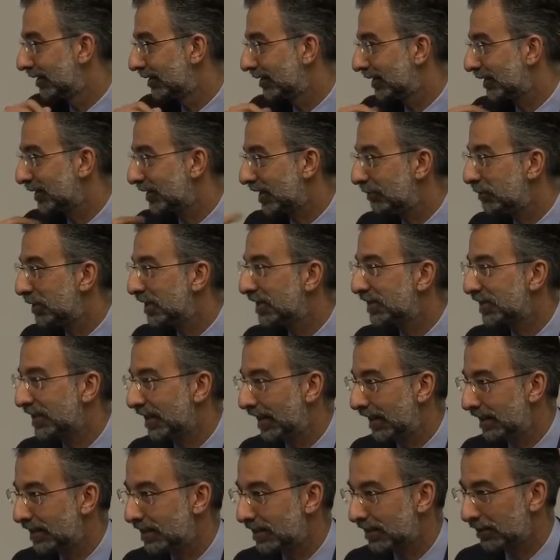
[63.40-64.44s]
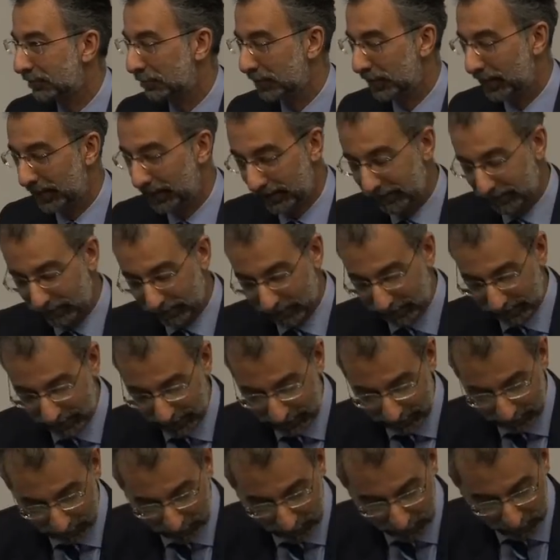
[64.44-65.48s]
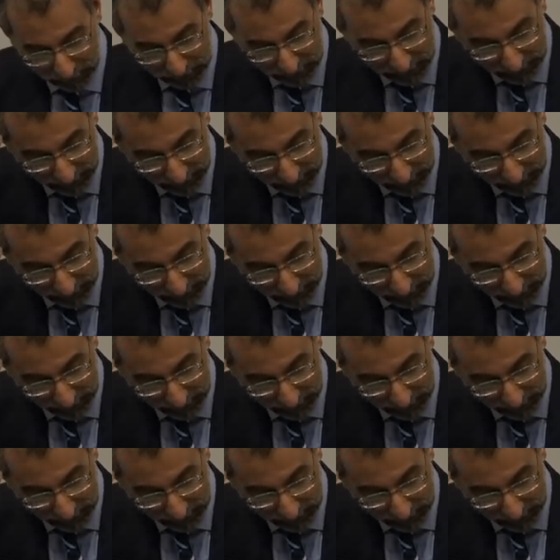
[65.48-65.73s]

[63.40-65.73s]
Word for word: But some years later, when, I, uh, when we